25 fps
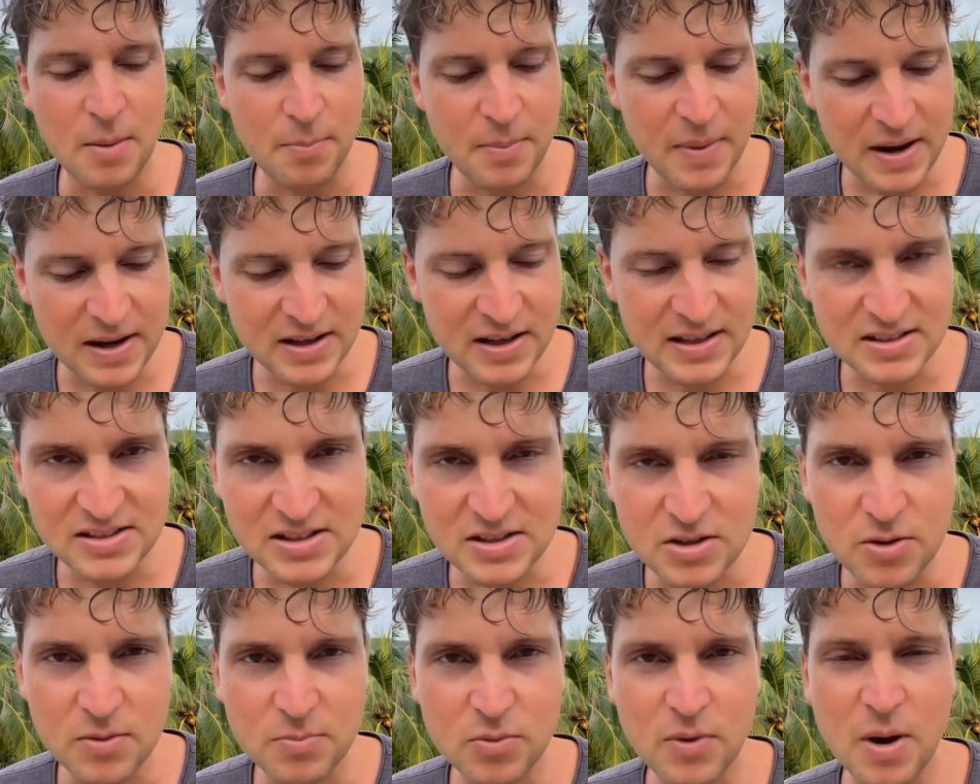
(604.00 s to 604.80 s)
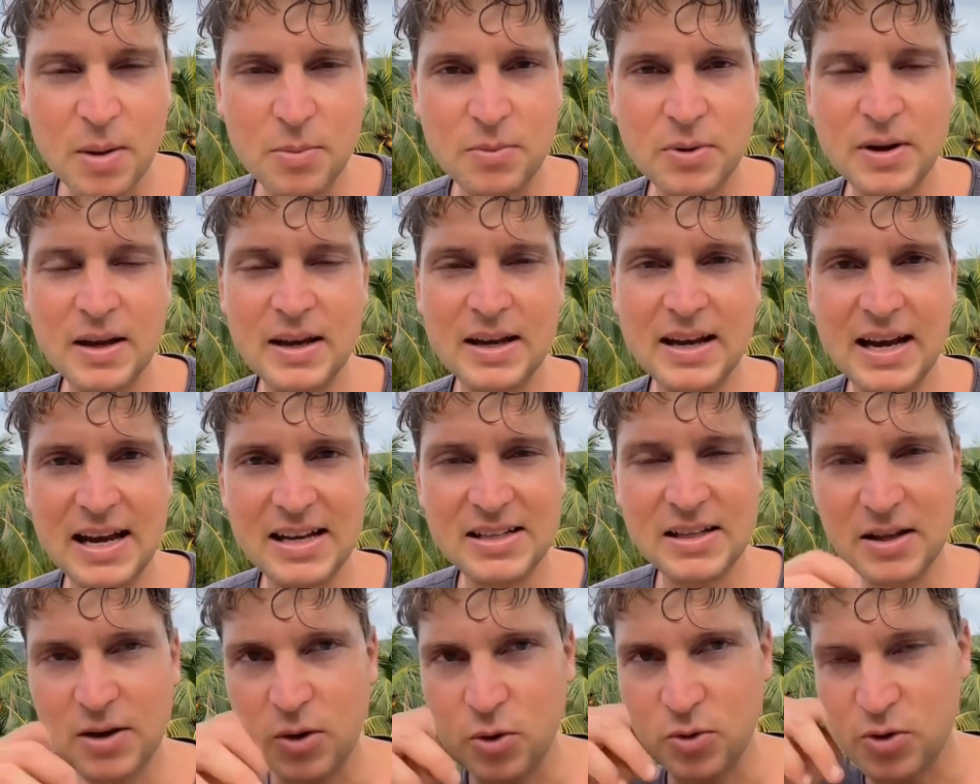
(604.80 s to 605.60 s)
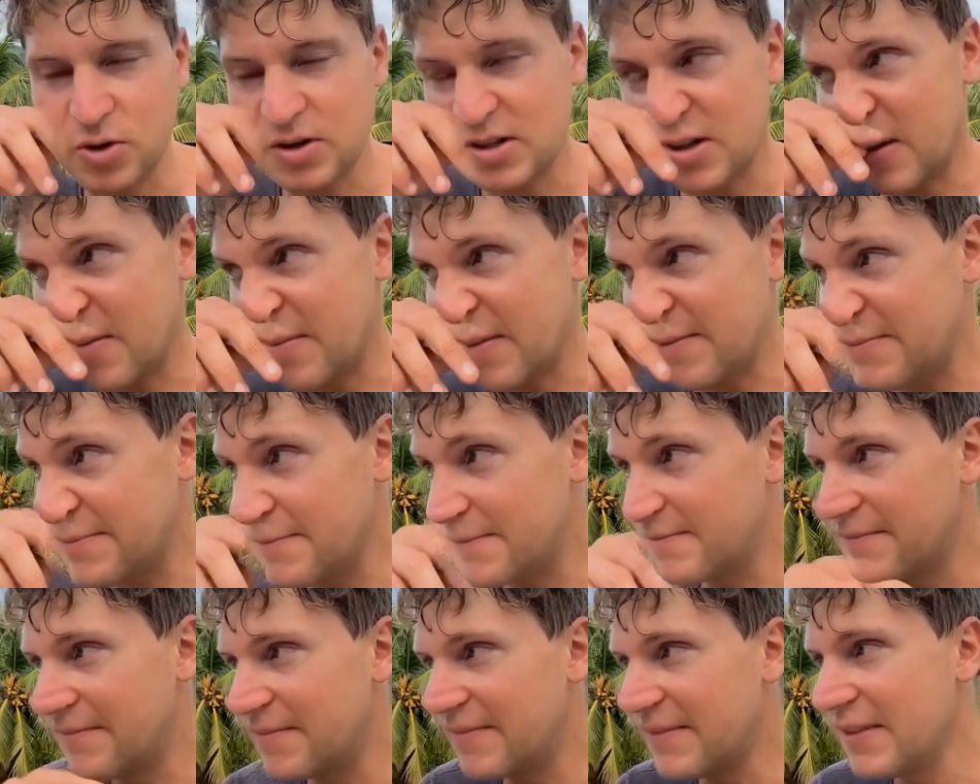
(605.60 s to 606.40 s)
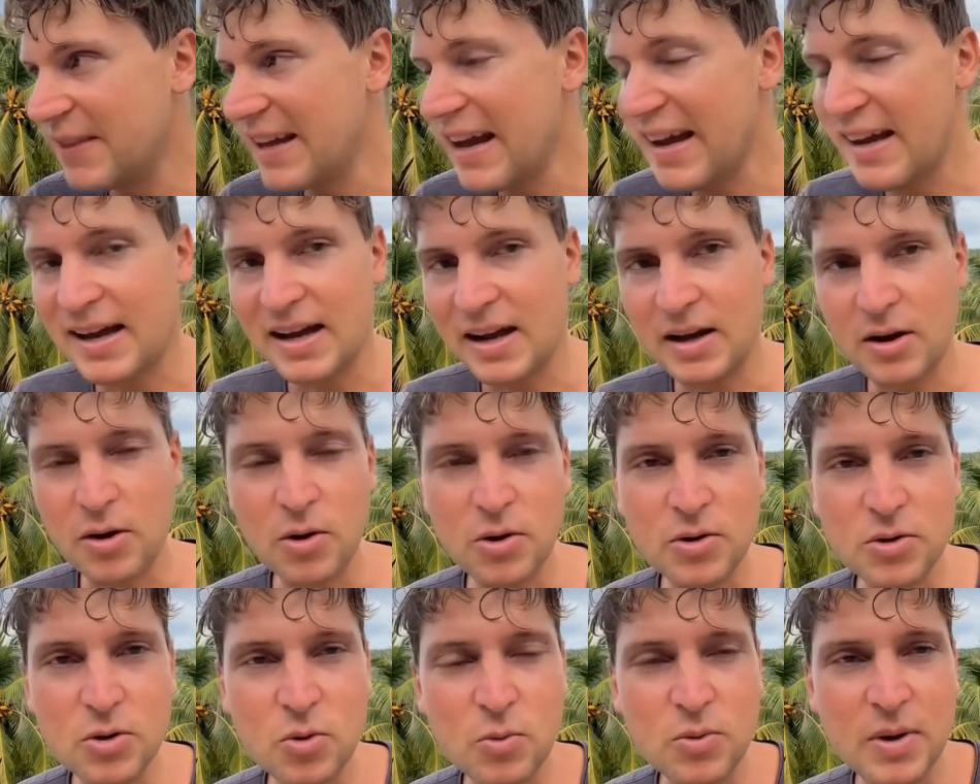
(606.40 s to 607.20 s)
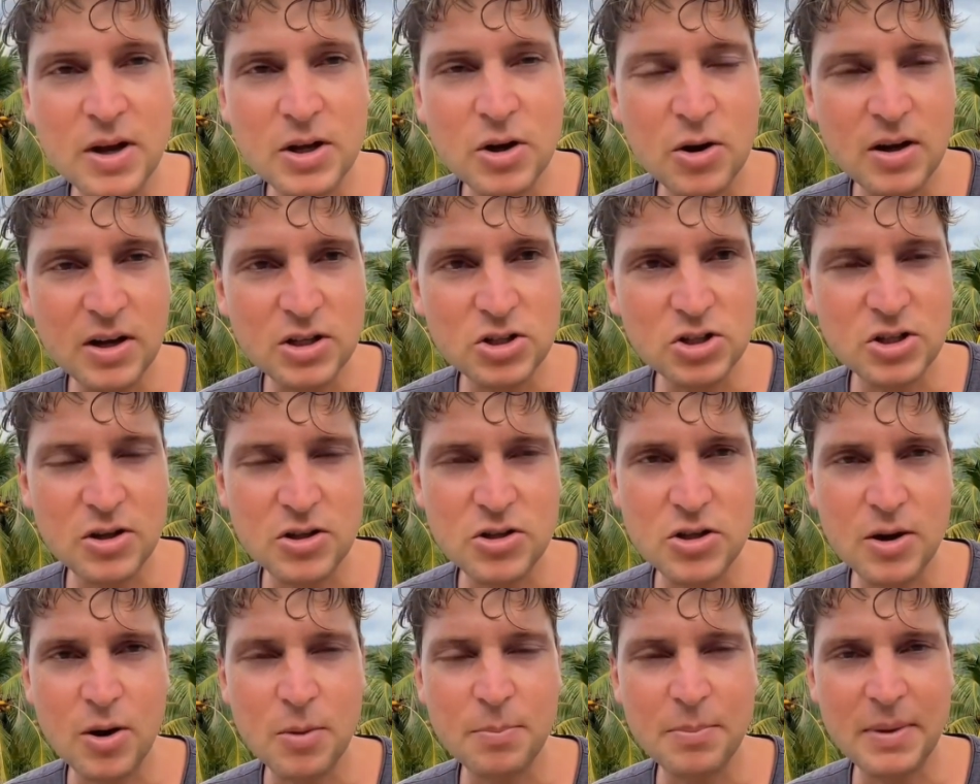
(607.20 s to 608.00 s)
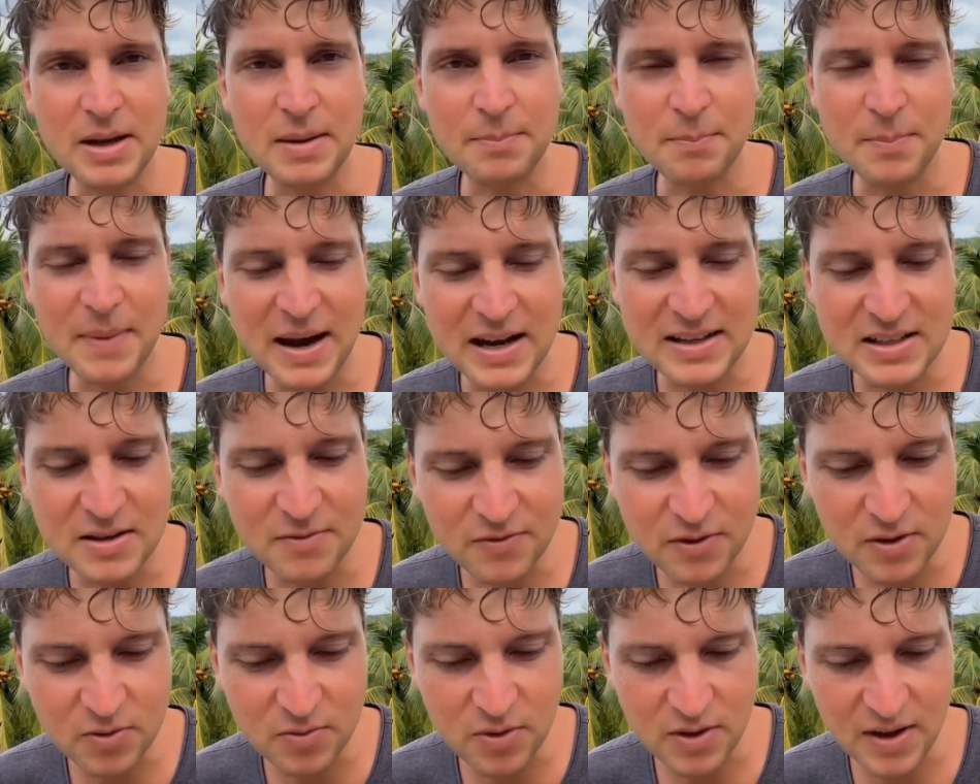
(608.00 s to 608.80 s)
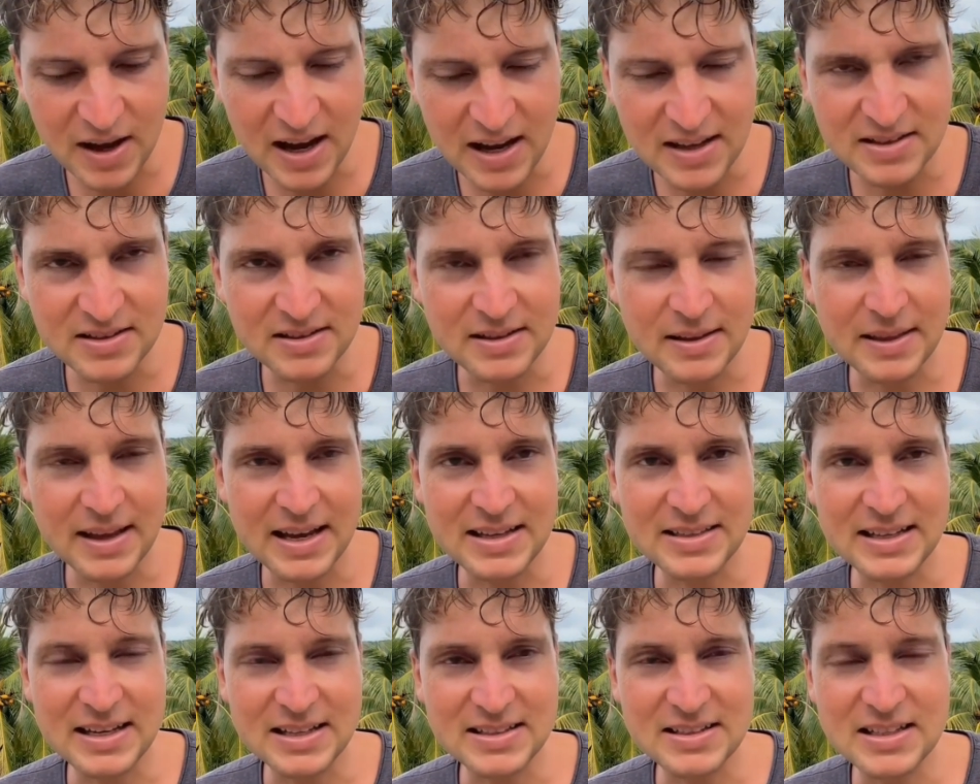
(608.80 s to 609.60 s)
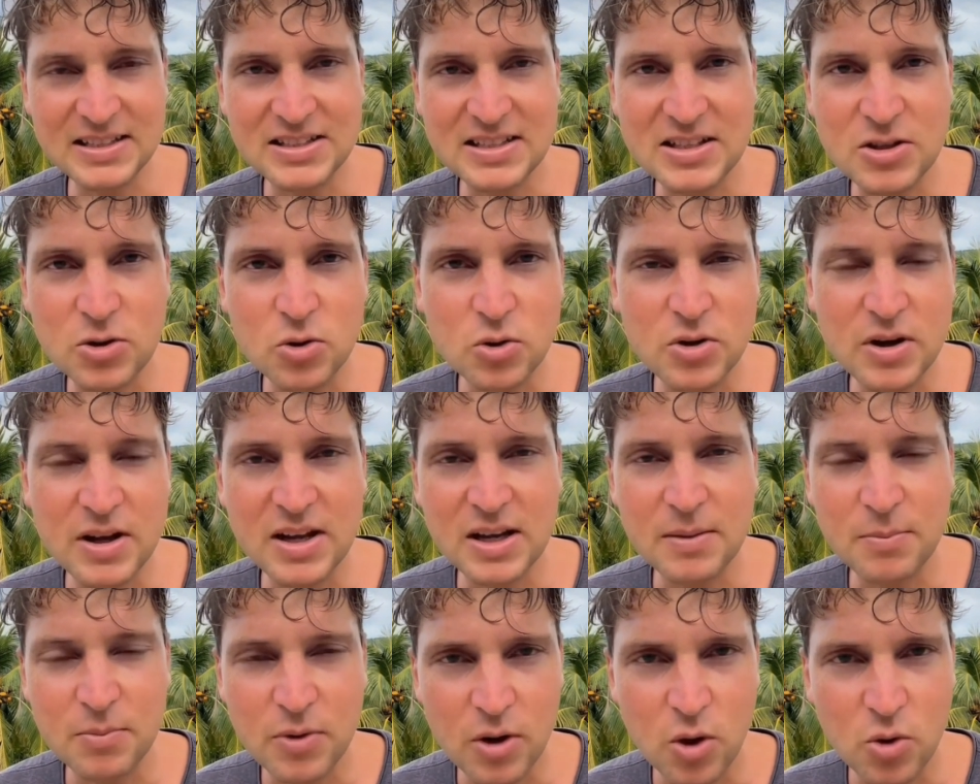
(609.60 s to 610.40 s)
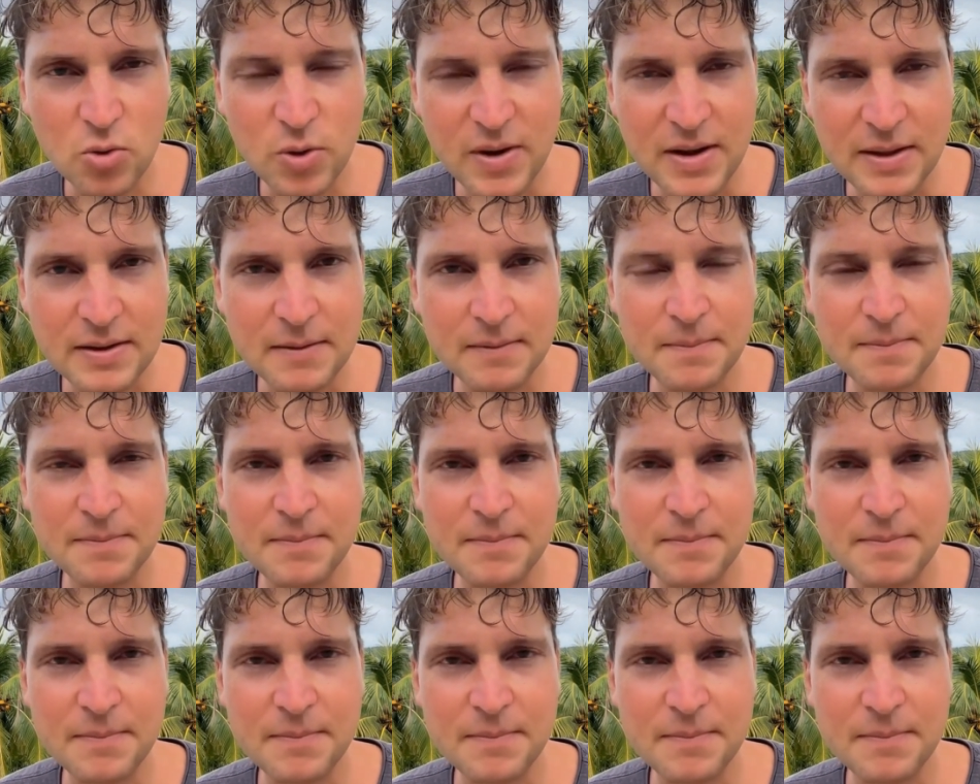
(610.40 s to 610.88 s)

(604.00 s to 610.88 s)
being considered property, as in ownership. And here, the regulations are being massively relaxed. I think this is going to keep going.